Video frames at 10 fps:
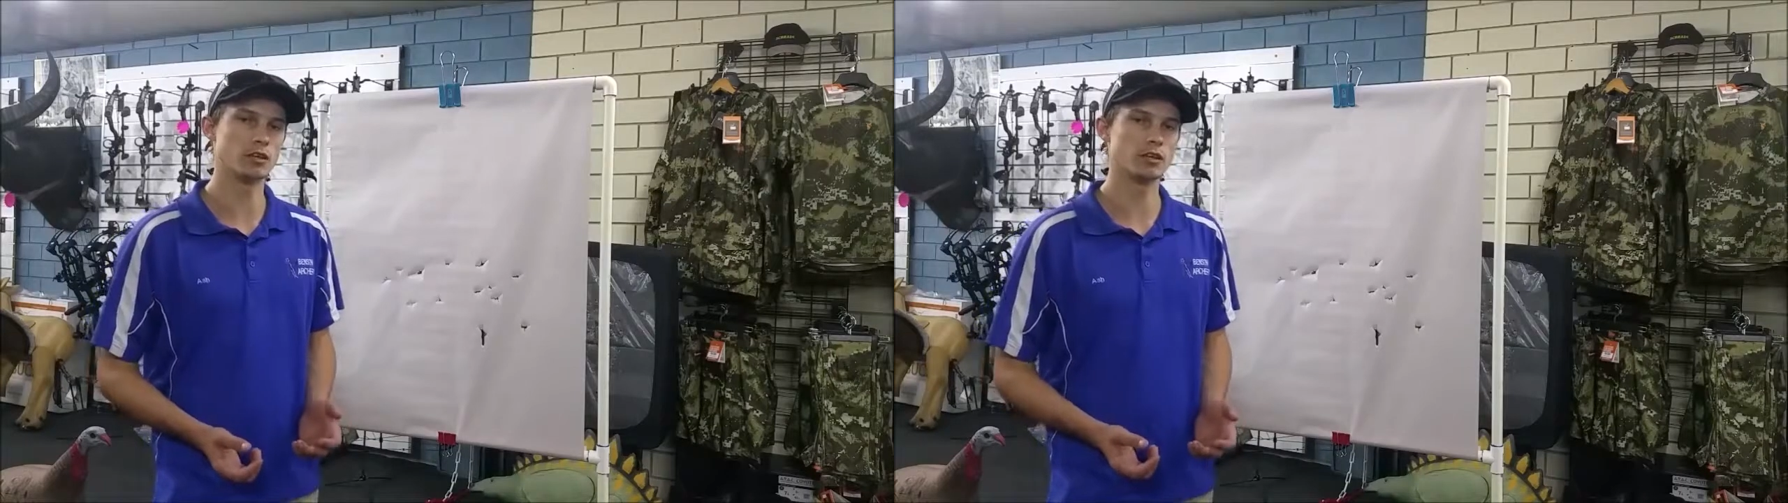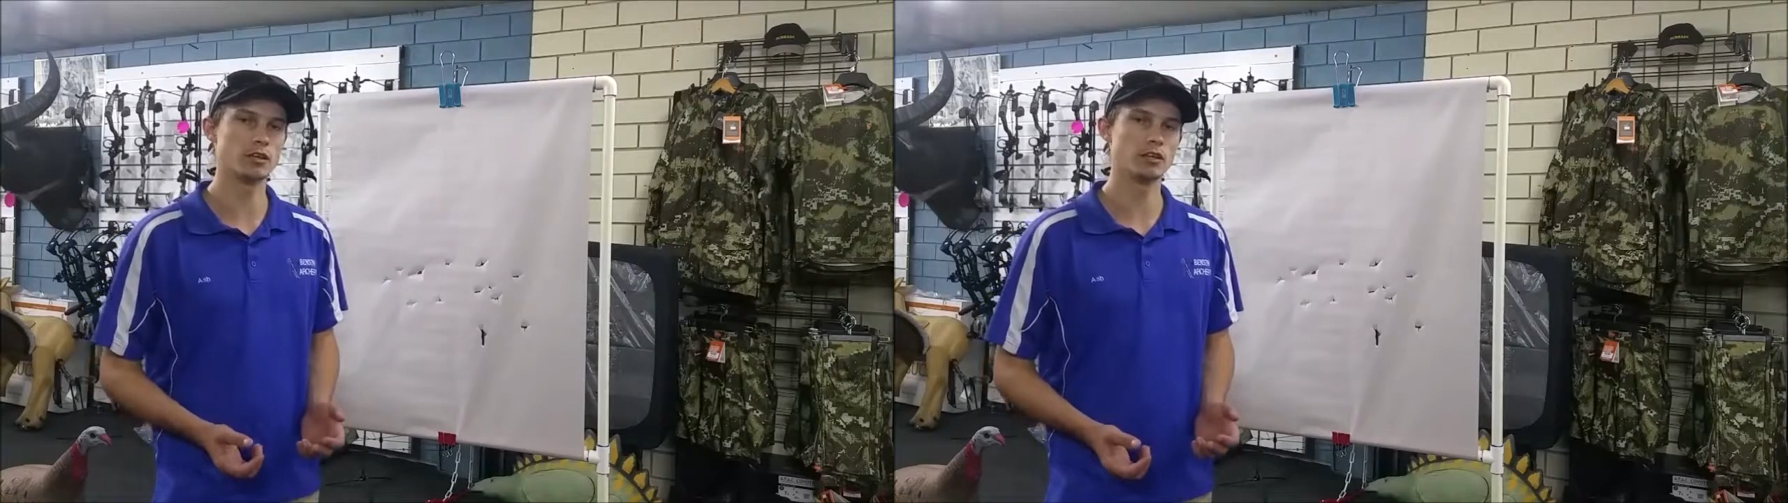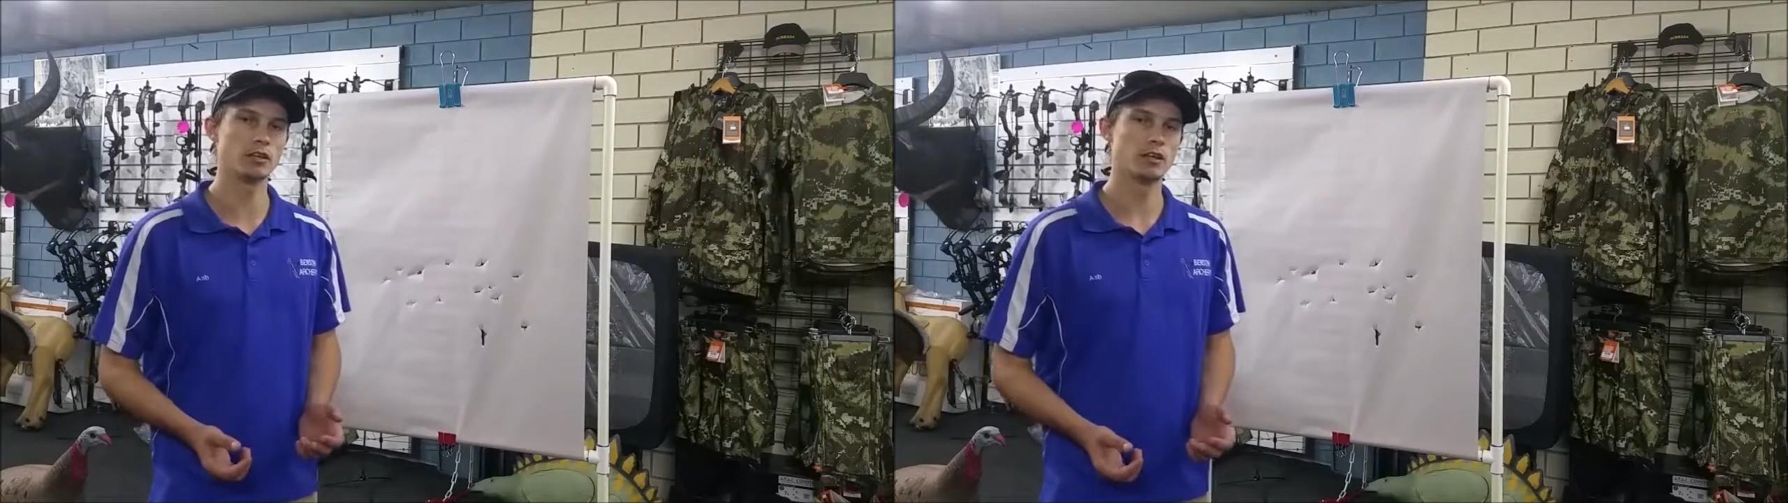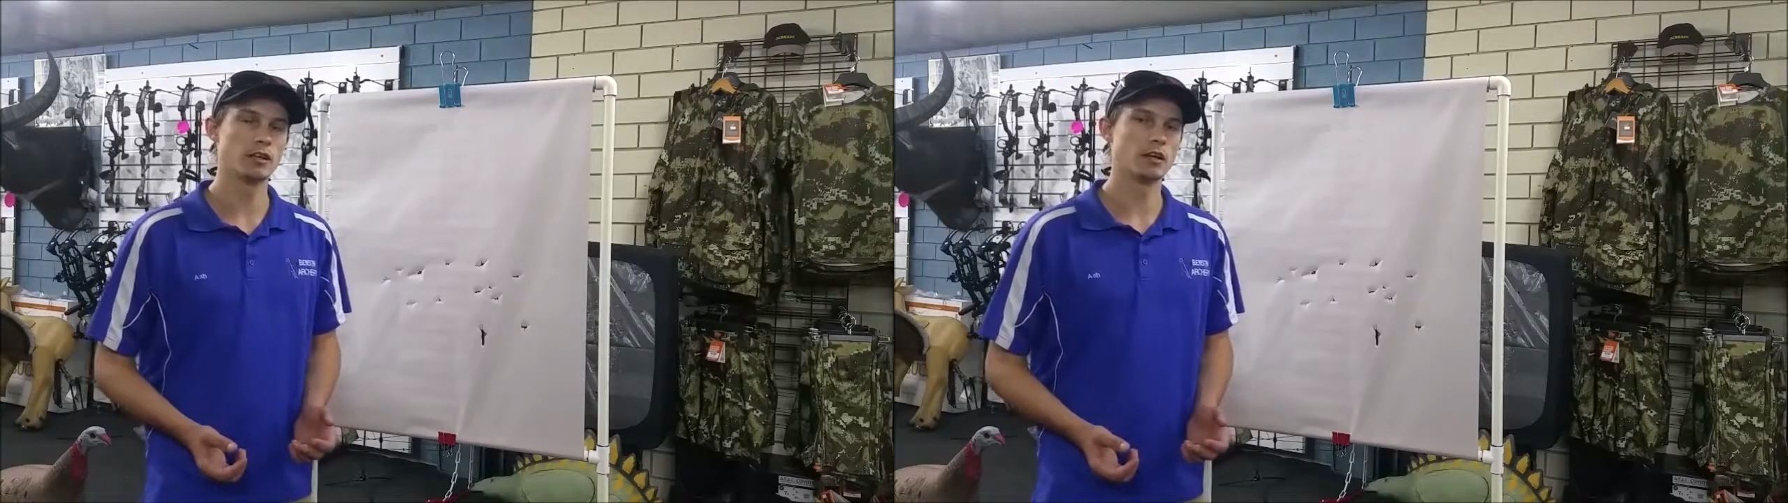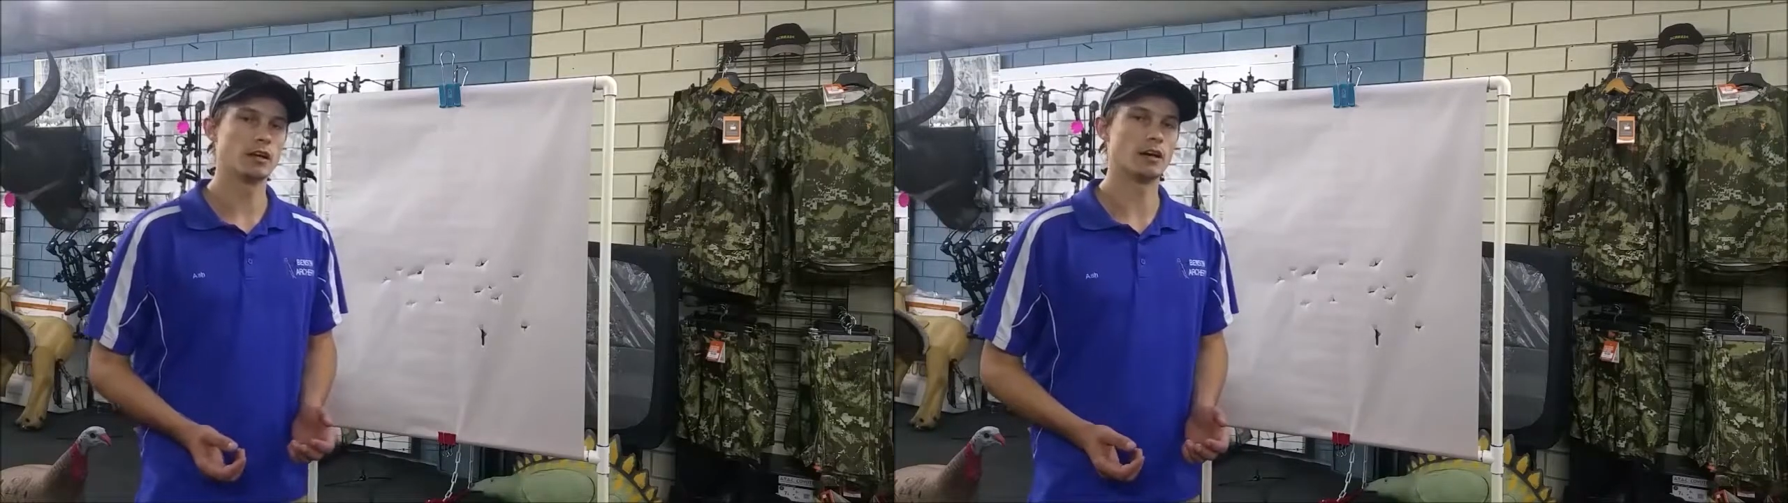correctly.
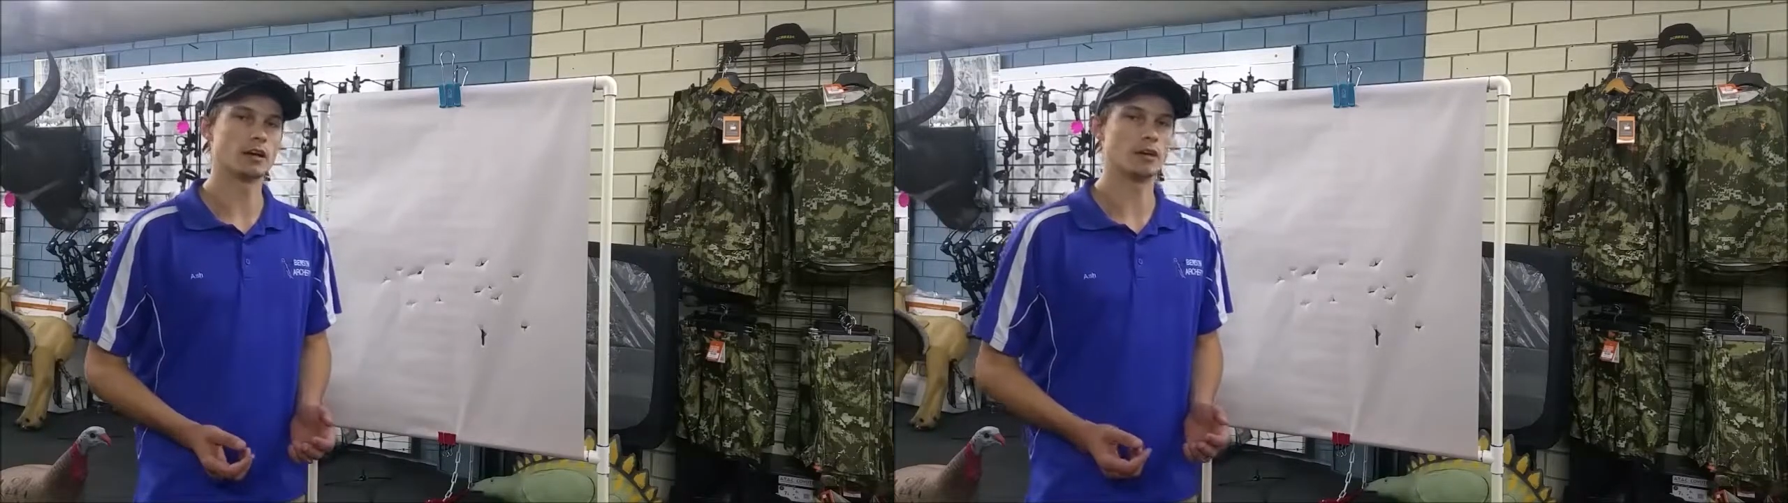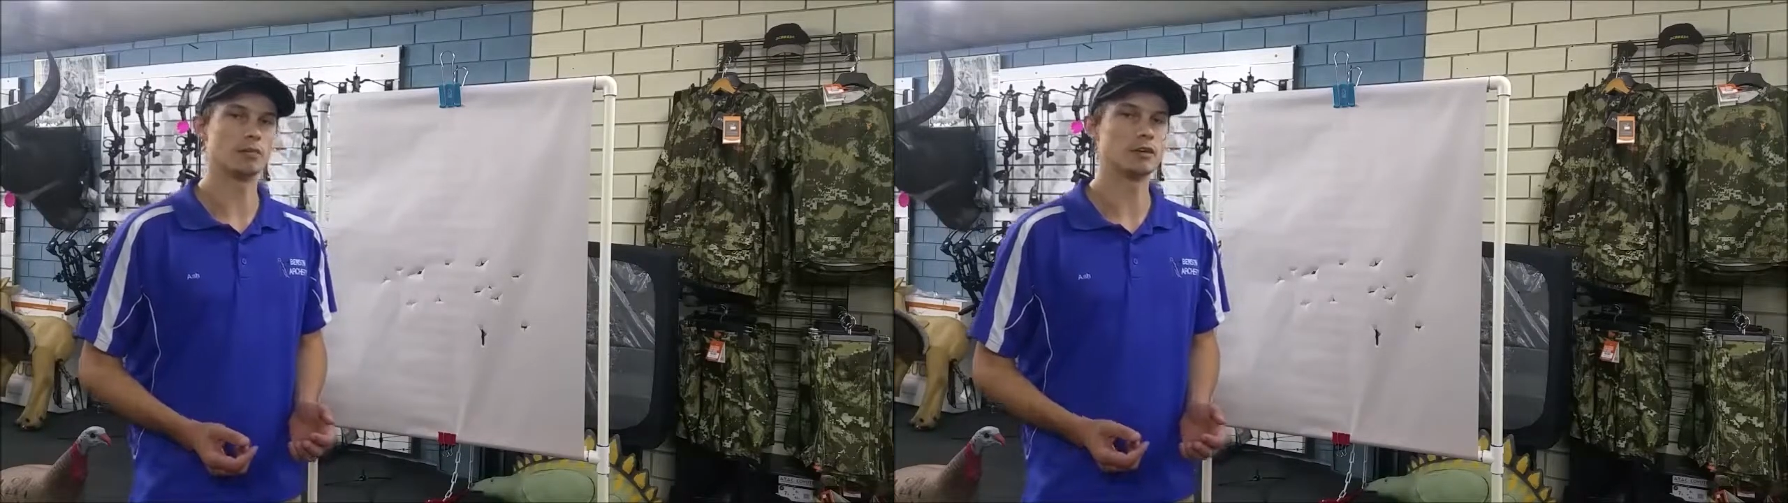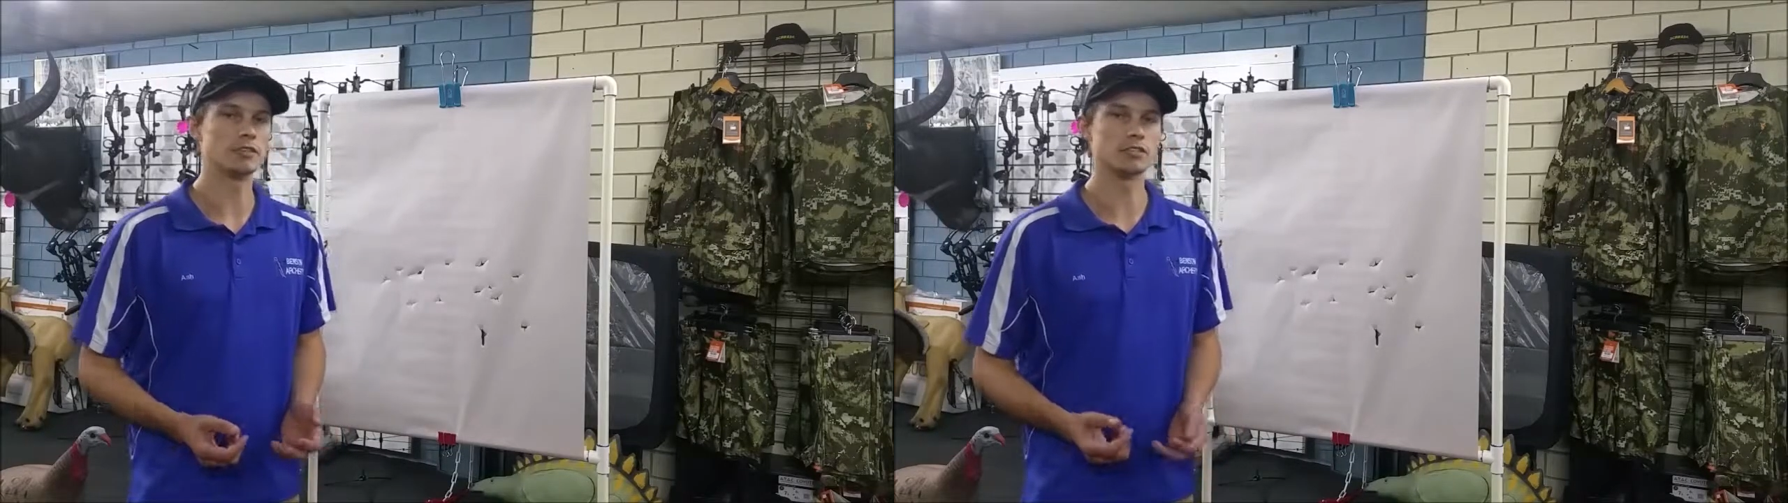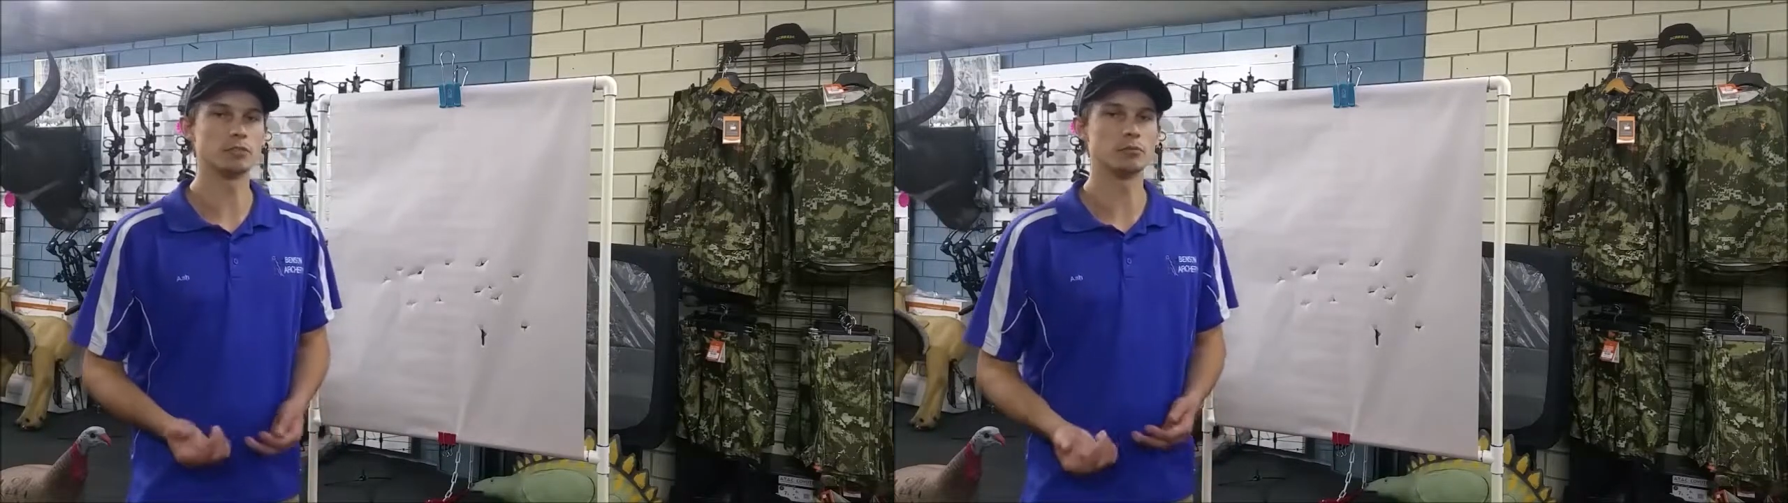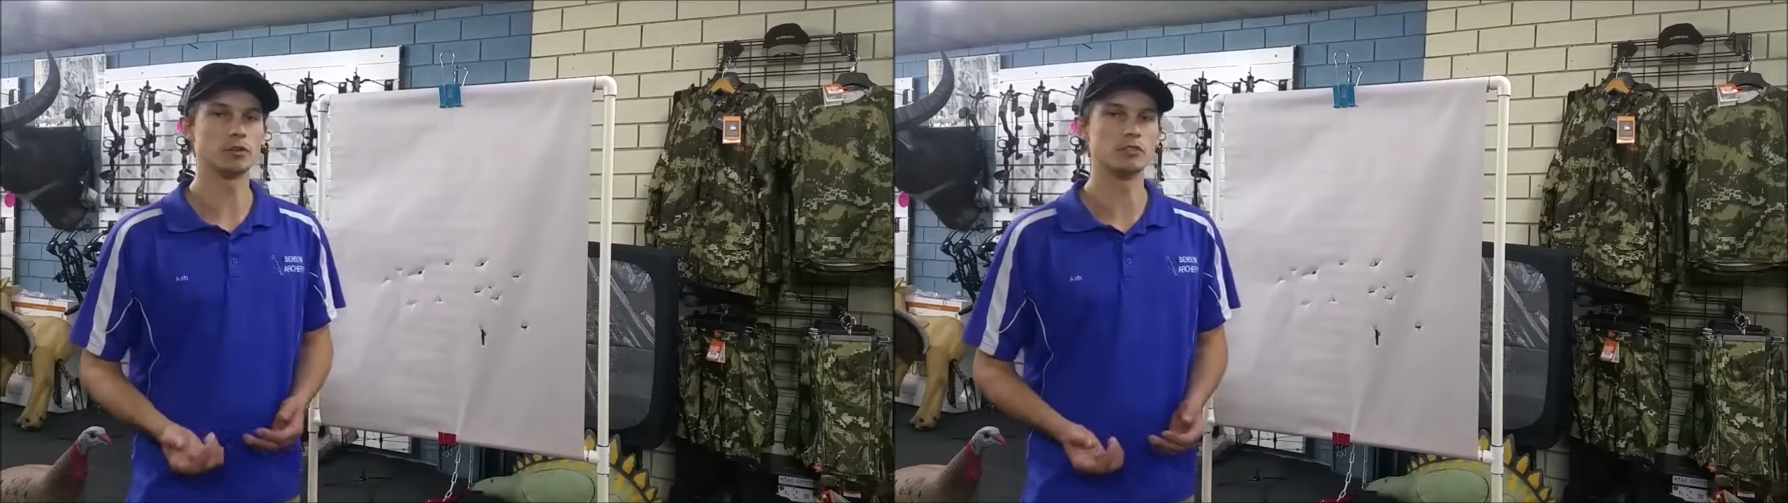And
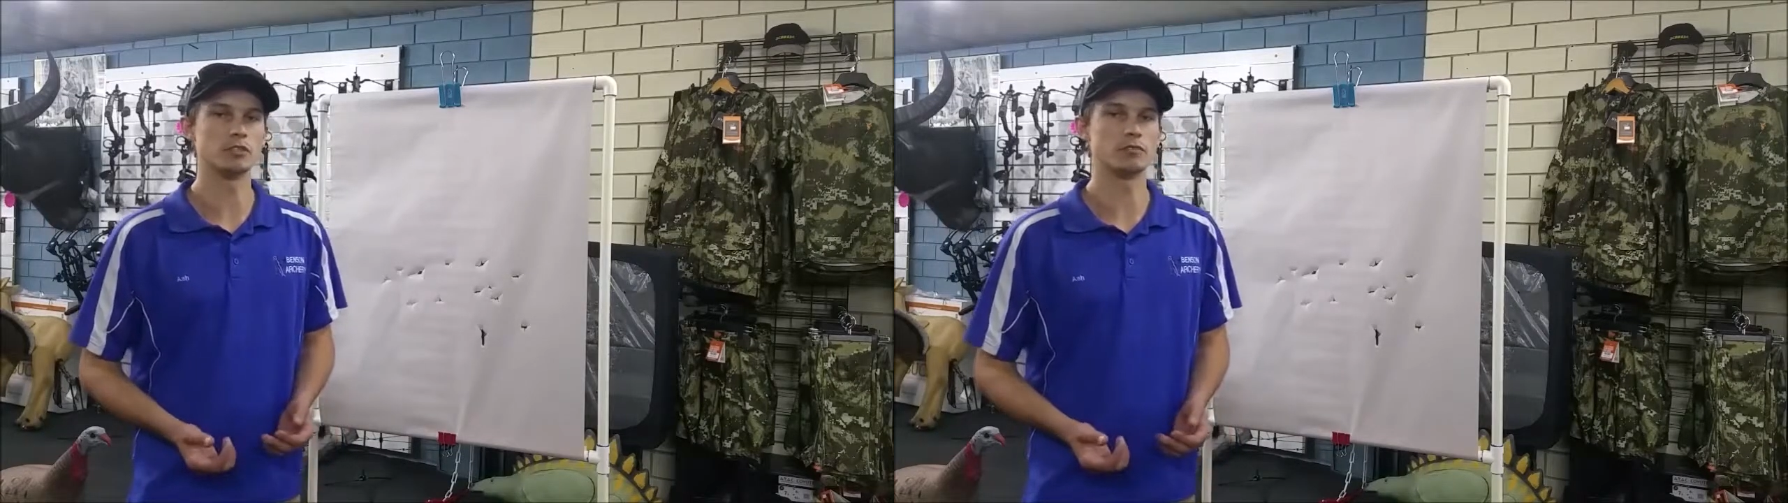some bows,